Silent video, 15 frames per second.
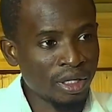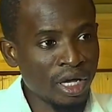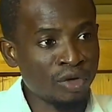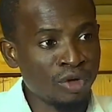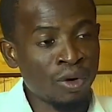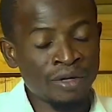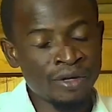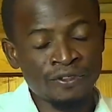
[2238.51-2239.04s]
Now
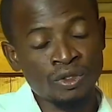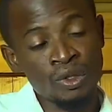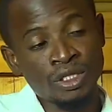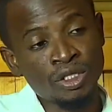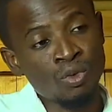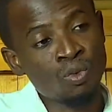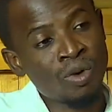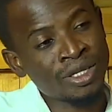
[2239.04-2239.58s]
you have to
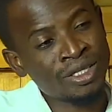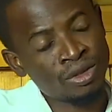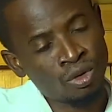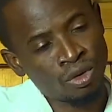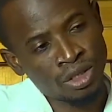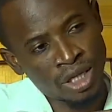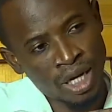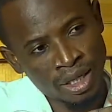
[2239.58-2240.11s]
see
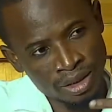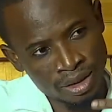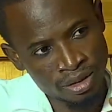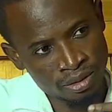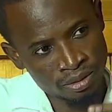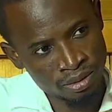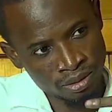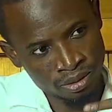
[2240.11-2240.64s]
what your child
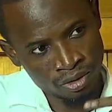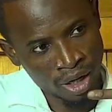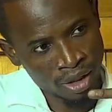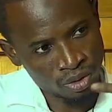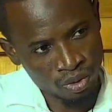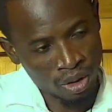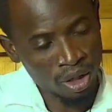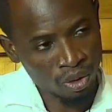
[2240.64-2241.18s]
is
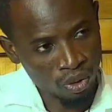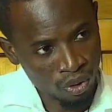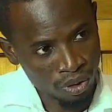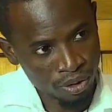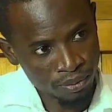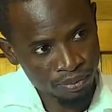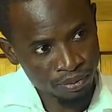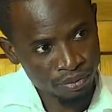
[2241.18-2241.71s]
trying to
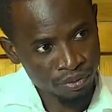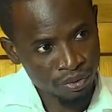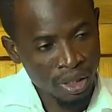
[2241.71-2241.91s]
unlock.